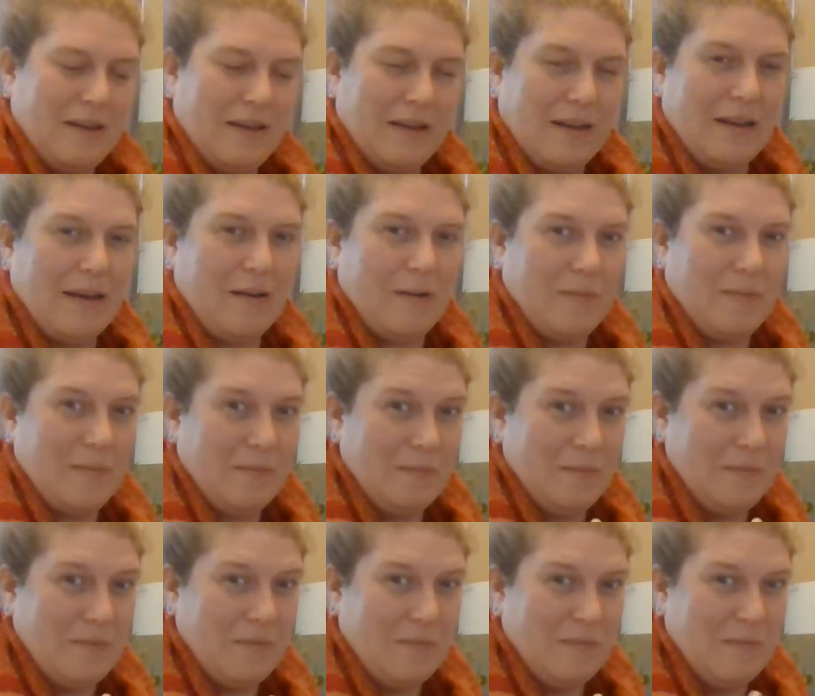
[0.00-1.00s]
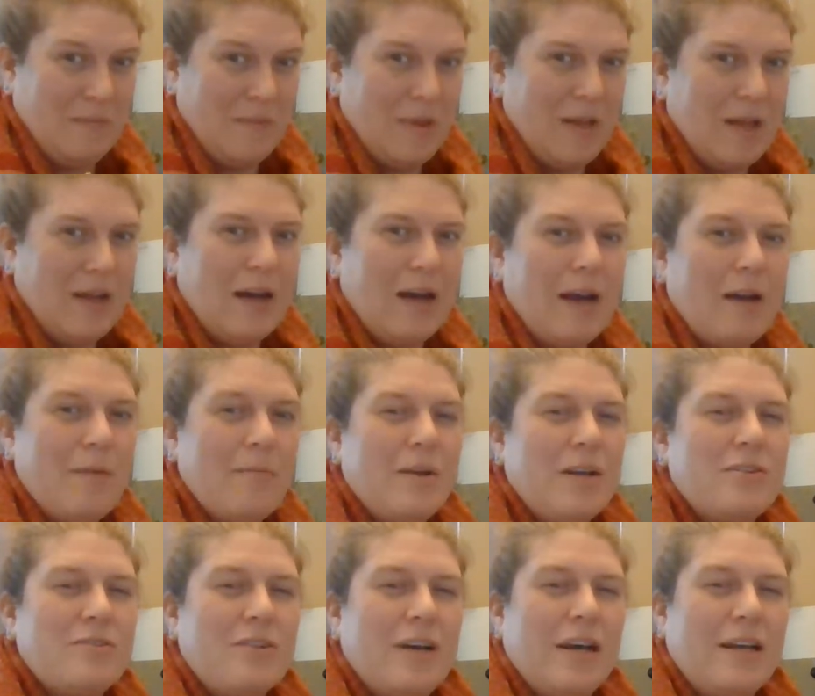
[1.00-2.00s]
Now, I'm going
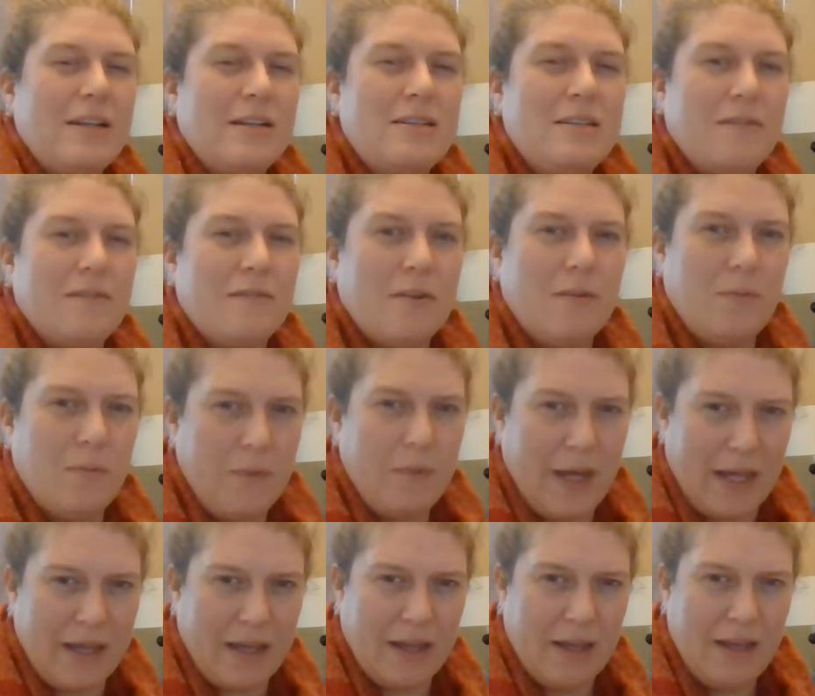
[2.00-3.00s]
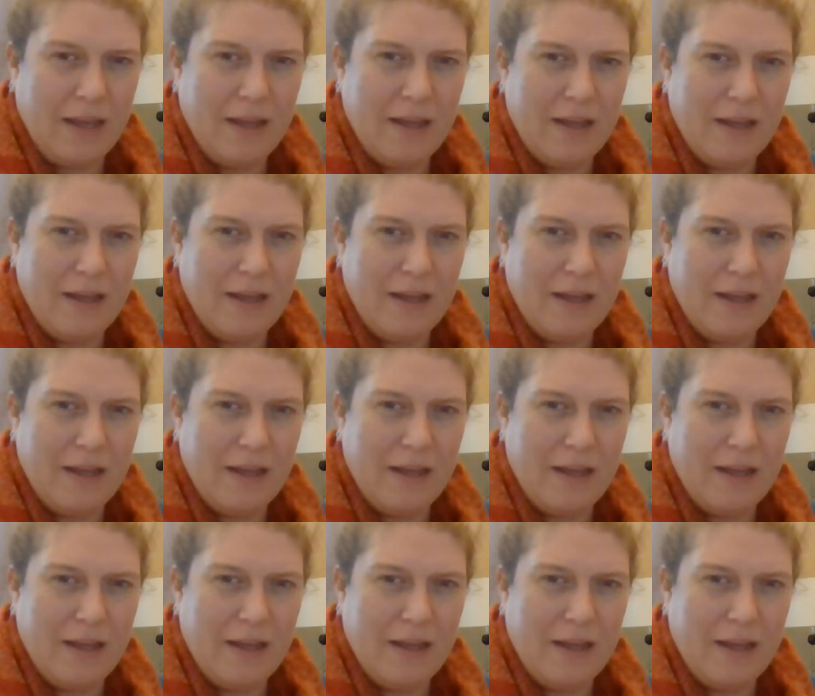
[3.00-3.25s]
to try it a different way